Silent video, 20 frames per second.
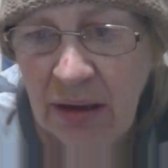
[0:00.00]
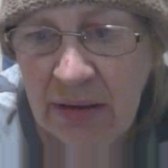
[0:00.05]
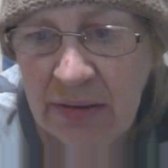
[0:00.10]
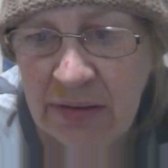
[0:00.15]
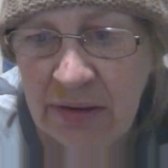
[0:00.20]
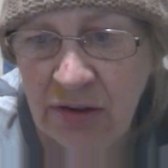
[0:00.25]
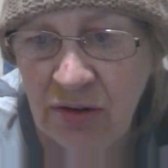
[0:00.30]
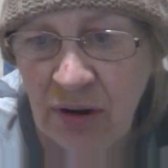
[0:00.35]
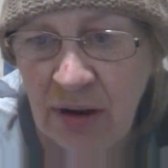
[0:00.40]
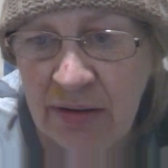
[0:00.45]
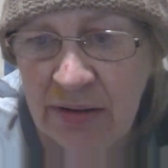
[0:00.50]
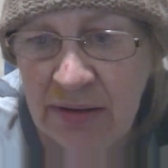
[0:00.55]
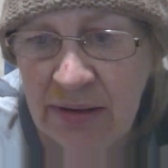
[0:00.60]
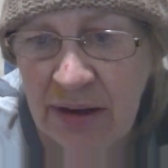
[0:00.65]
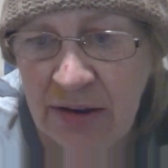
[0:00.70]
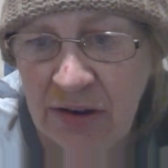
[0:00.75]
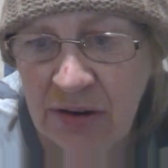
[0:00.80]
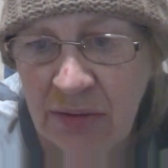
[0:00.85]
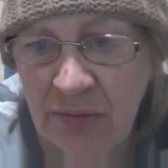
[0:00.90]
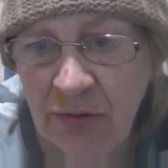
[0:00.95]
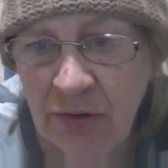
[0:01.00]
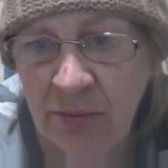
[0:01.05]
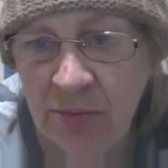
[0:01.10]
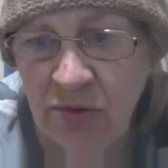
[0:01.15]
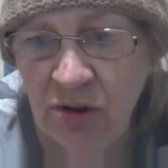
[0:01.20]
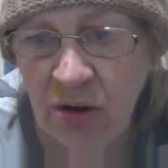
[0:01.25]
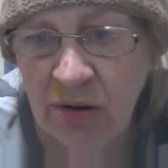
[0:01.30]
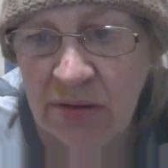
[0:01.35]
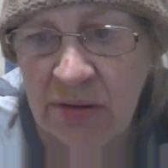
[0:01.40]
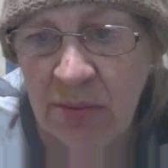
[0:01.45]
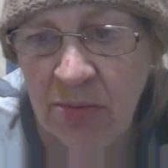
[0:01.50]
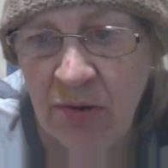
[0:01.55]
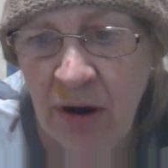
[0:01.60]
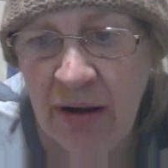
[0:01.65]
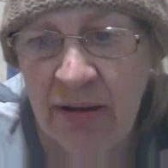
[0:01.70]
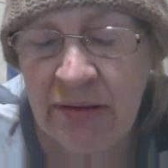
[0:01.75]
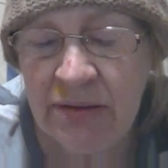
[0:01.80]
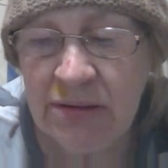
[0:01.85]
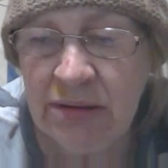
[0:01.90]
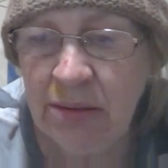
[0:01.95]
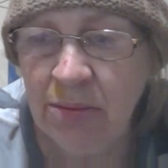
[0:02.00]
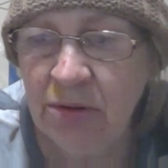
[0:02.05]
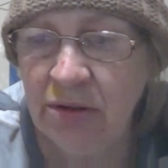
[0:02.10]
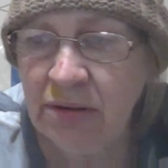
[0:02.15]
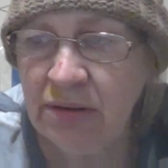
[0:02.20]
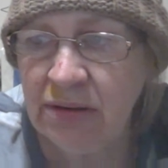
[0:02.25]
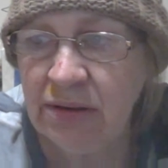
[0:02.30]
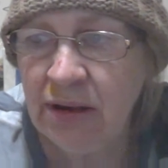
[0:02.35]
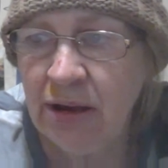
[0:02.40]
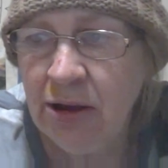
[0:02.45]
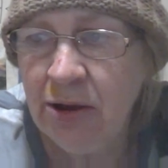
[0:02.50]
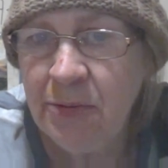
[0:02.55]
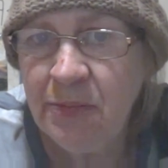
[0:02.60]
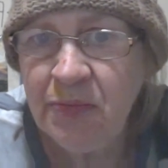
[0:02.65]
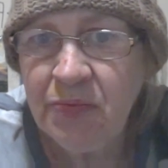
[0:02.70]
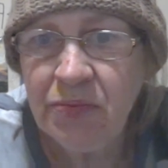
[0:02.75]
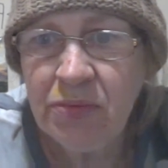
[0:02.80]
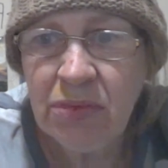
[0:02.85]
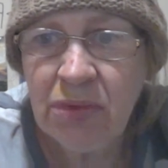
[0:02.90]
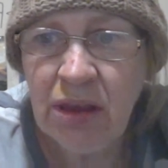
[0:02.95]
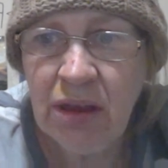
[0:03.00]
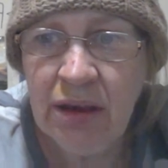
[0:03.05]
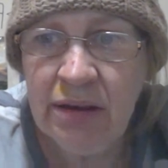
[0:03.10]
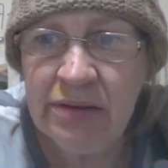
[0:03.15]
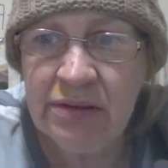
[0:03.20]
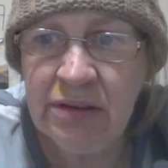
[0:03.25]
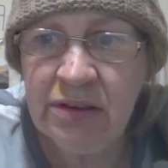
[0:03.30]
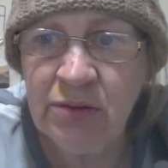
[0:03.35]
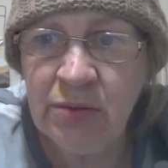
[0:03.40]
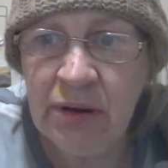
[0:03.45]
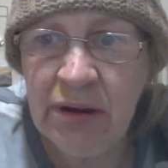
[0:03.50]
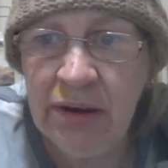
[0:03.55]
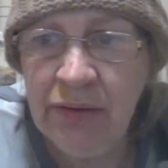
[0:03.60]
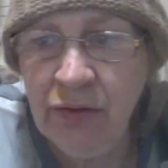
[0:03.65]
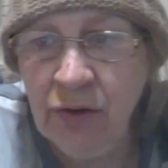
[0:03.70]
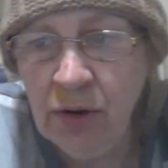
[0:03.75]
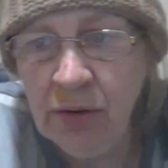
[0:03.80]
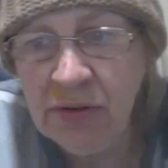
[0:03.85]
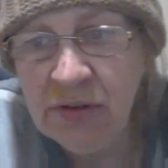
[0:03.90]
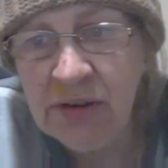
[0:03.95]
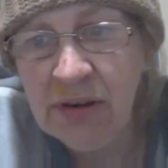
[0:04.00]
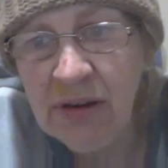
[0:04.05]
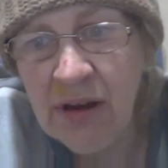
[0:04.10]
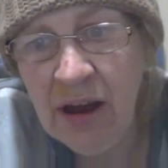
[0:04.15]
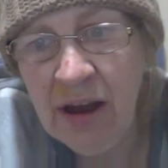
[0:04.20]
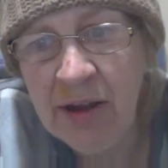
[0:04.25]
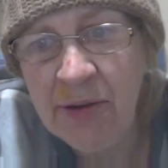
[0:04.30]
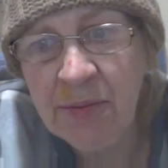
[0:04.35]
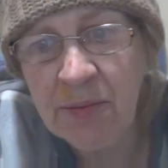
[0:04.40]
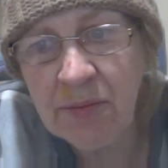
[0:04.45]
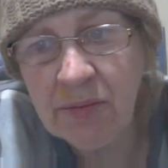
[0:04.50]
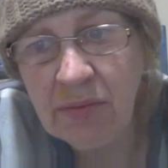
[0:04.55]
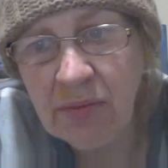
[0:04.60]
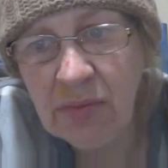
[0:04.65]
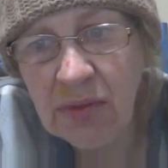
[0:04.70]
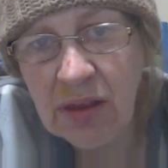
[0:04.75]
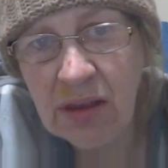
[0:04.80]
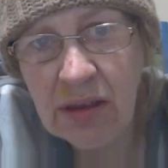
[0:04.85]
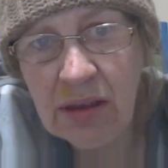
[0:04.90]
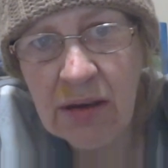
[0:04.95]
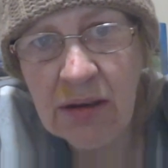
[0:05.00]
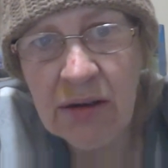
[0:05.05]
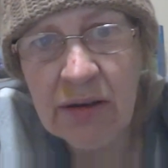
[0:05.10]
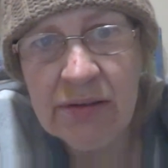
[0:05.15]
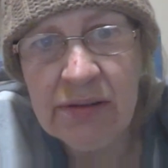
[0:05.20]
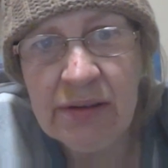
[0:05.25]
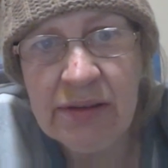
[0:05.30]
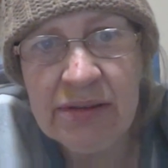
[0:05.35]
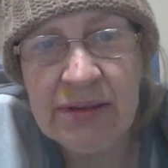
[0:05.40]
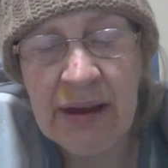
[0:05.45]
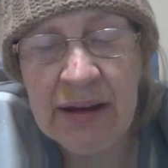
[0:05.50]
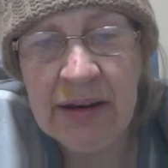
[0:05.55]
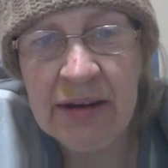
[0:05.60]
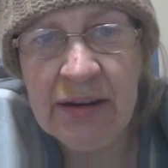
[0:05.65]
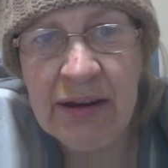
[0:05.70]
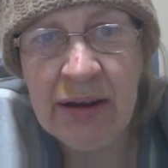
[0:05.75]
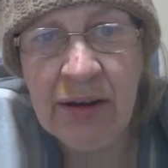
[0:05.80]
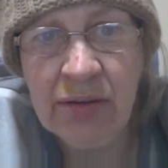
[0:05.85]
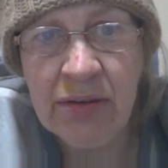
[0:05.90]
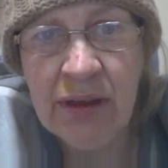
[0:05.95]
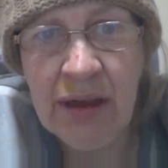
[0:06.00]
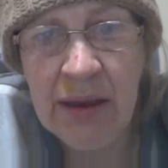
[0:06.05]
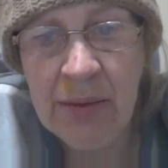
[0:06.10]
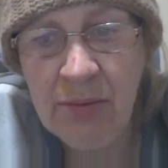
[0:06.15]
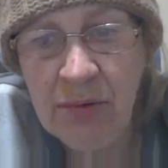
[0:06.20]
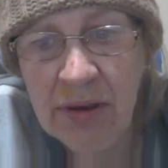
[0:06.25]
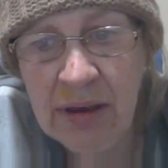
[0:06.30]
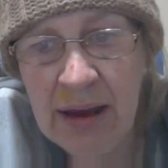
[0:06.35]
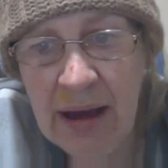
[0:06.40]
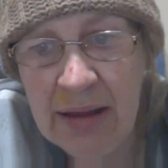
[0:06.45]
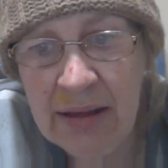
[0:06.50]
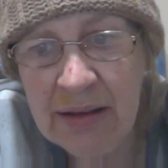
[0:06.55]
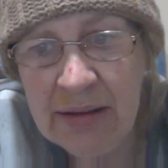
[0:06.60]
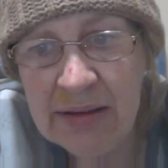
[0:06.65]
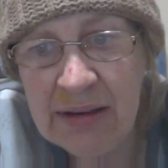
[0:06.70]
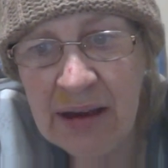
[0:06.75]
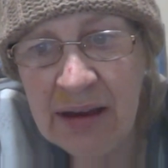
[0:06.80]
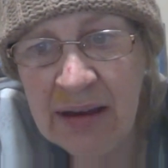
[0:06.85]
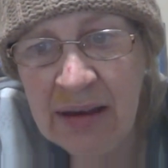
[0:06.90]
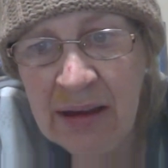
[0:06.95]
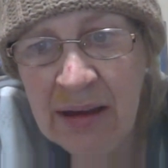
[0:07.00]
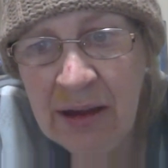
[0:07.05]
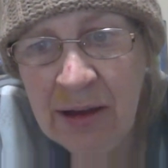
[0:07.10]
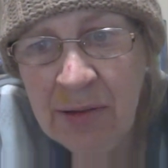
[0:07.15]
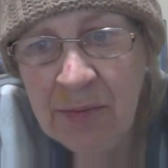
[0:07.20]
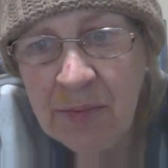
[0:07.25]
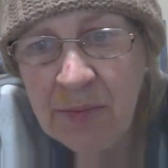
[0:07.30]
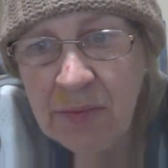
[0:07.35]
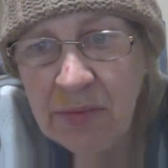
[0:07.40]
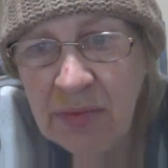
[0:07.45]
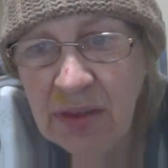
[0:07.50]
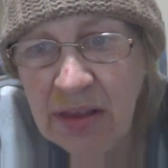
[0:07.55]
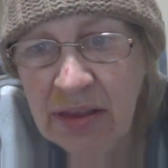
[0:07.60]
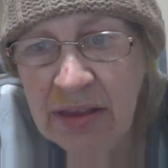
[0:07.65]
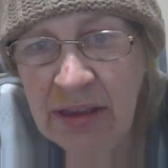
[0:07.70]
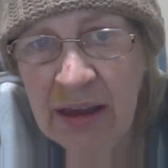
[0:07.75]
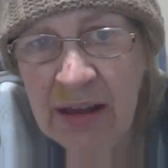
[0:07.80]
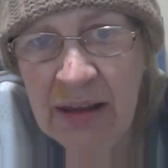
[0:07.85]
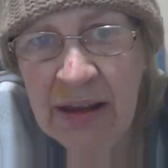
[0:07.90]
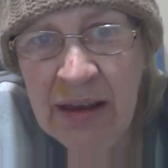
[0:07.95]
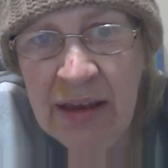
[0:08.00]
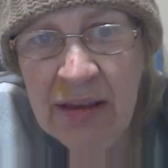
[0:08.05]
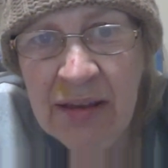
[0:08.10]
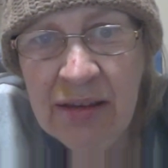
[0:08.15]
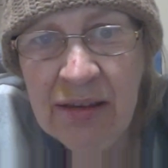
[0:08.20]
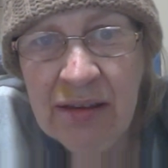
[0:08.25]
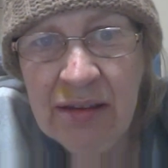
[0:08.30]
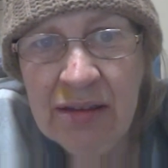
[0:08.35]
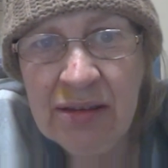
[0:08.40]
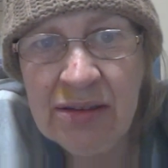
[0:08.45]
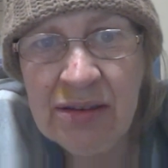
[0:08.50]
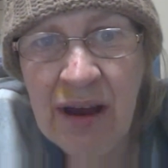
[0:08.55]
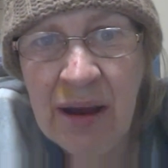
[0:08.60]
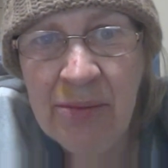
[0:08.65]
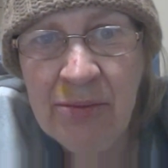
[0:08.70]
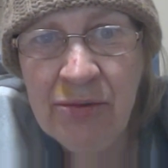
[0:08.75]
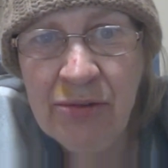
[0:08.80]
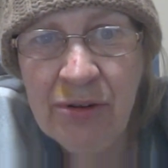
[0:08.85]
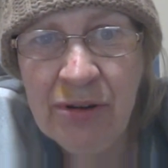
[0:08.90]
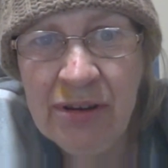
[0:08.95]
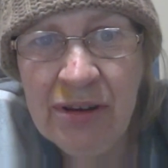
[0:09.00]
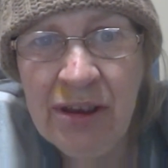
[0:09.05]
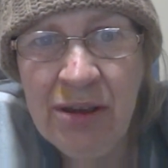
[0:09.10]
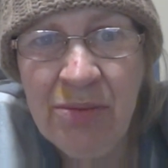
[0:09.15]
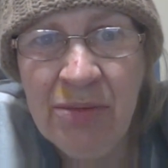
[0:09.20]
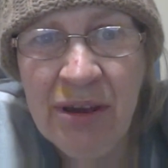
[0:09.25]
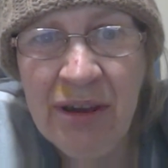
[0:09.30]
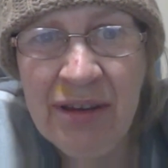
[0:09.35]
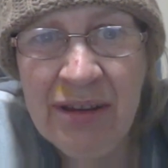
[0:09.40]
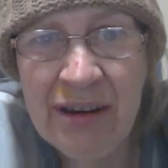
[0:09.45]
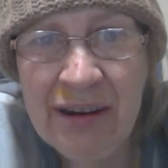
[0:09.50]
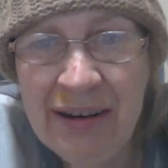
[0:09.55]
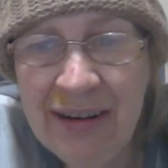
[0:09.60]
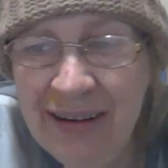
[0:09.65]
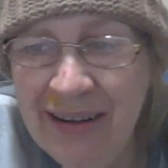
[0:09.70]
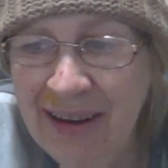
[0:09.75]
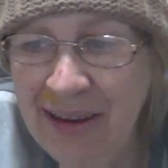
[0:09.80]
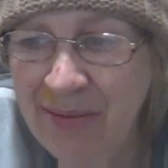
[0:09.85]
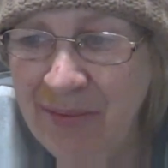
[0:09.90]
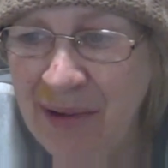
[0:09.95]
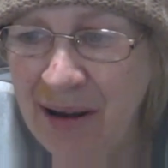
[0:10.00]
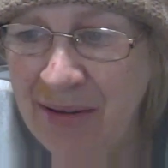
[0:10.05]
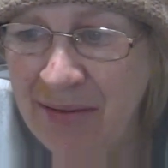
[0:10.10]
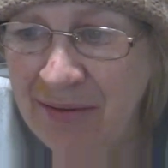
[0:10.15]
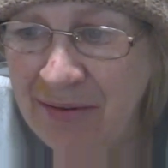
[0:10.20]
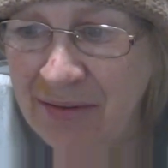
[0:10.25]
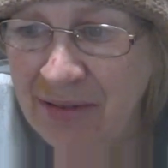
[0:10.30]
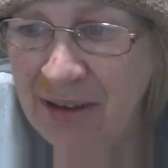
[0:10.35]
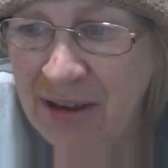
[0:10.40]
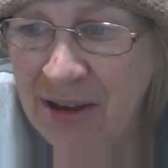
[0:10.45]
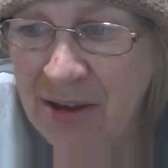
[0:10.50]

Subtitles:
It's a translation from Dr. Brian Simmons. It's the 24th tonight, because it's Saturday on the Hebrew calendar. Nearly time for a new moon and a new month.